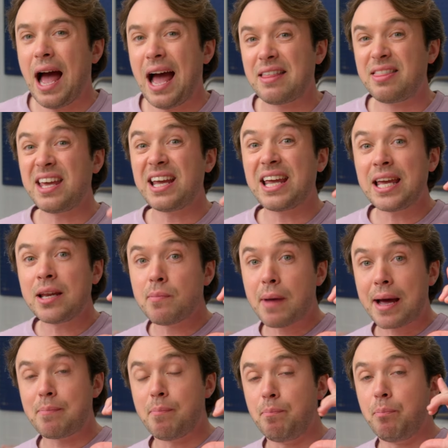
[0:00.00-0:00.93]
I think in
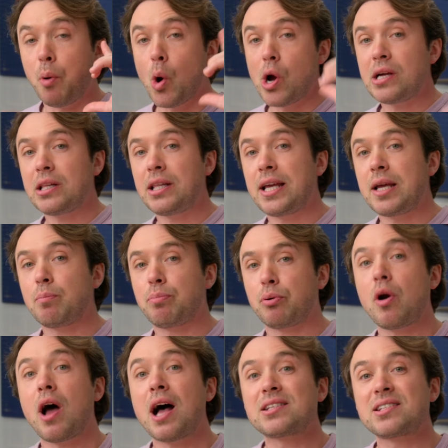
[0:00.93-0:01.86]
my boiling
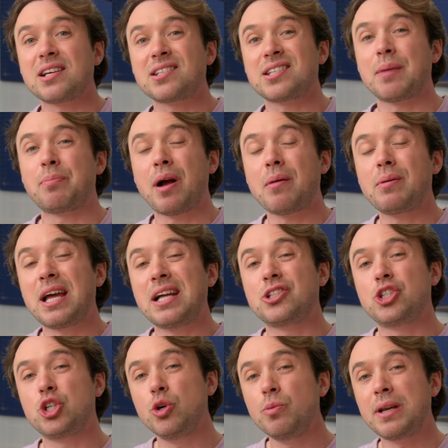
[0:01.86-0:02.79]
process, I probably
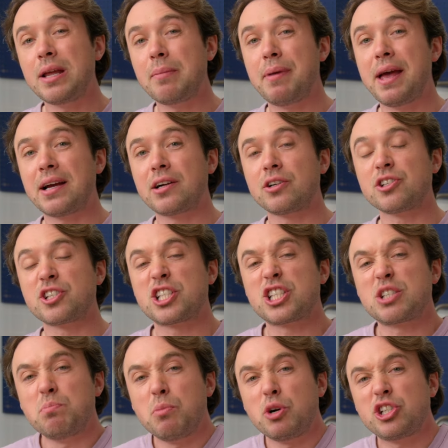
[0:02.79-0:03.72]
had too many
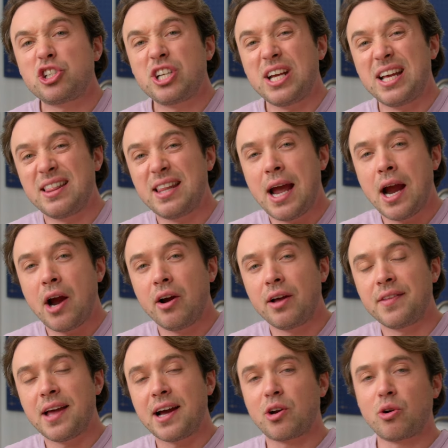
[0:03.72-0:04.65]
bagels smushed in there,
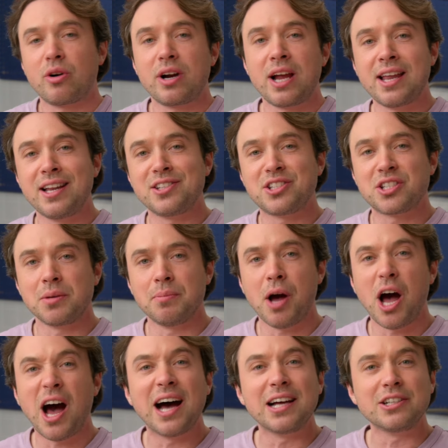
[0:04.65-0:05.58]
and that created
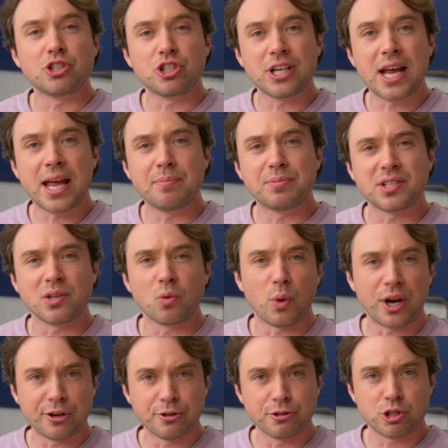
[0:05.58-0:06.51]
some odd shapes and weird